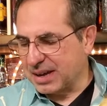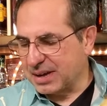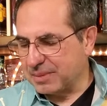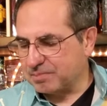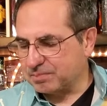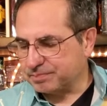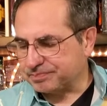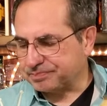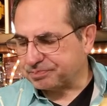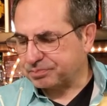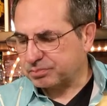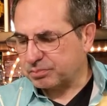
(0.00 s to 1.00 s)
um,
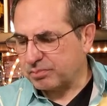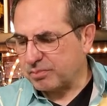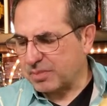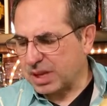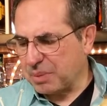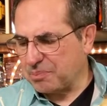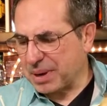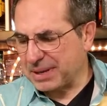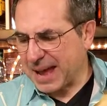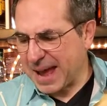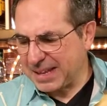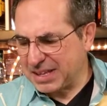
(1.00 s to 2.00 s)

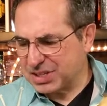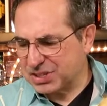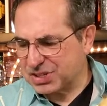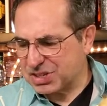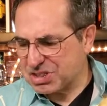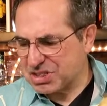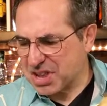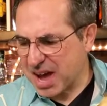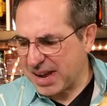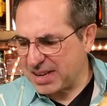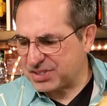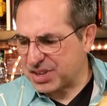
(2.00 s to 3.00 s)
but that is
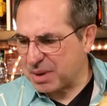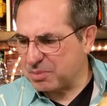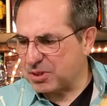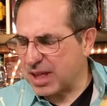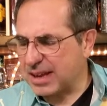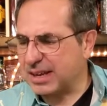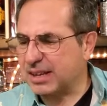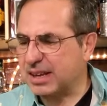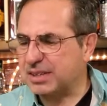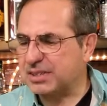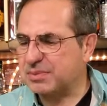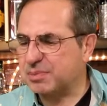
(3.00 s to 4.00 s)
nice. I'm glad I
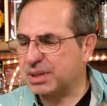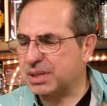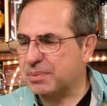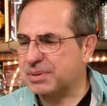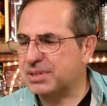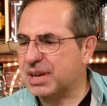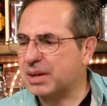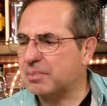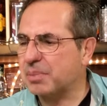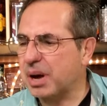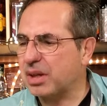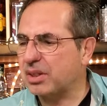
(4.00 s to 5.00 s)
got picked up a
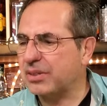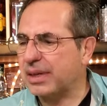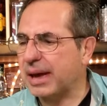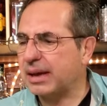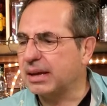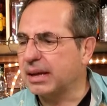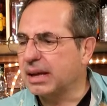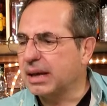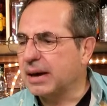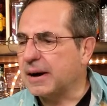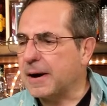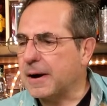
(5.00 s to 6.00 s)
second bottle of that.
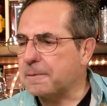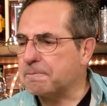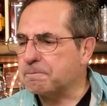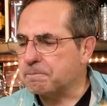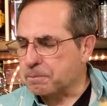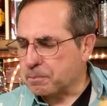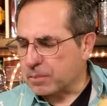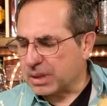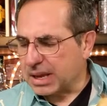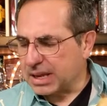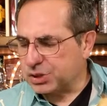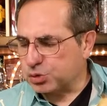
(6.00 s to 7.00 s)
Um,
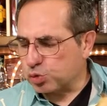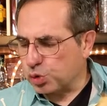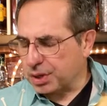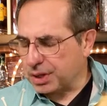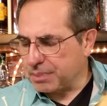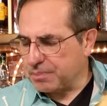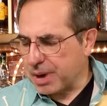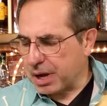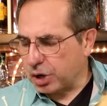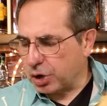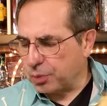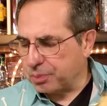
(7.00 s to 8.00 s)
it's really
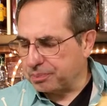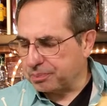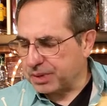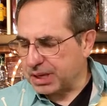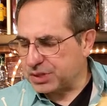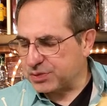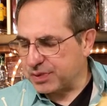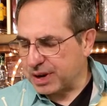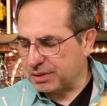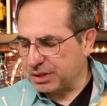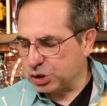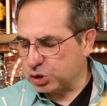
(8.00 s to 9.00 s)
mellow. It's
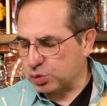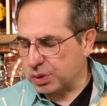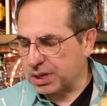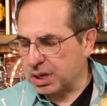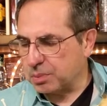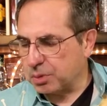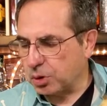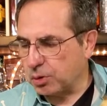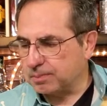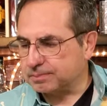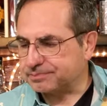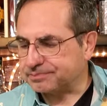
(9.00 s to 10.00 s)
very
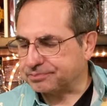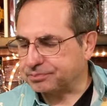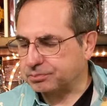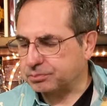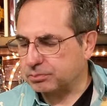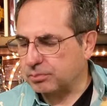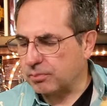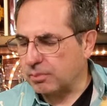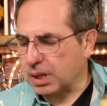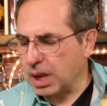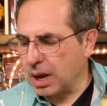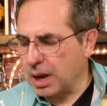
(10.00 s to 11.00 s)
drinkable.
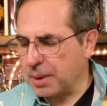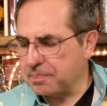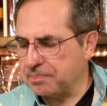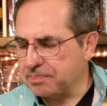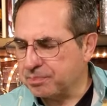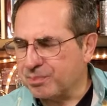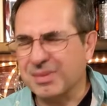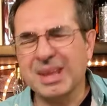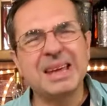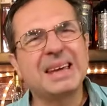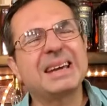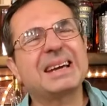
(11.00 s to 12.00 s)
Um,
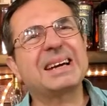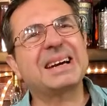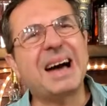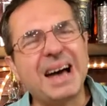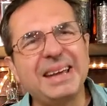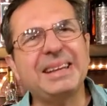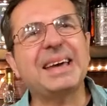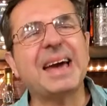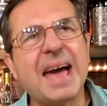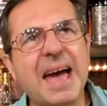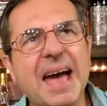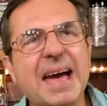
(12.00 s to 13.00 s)
kind of
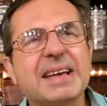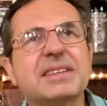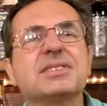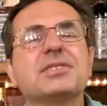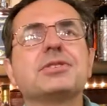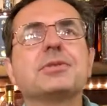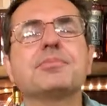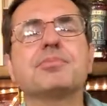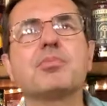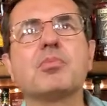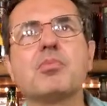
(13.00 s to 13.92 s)
has,